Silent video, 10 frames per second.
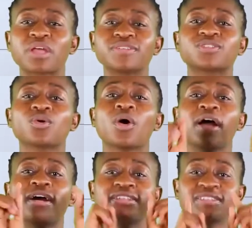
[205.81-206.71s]
So
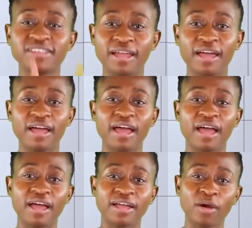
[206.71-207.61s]

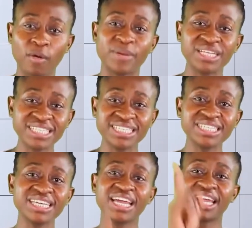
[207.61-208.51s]

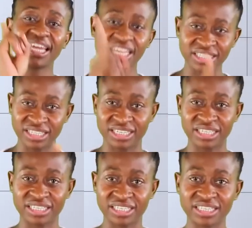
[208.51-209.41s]
obesity is a
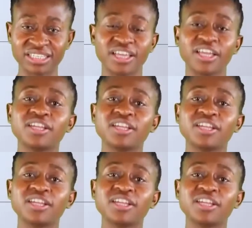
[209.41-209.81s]
disease.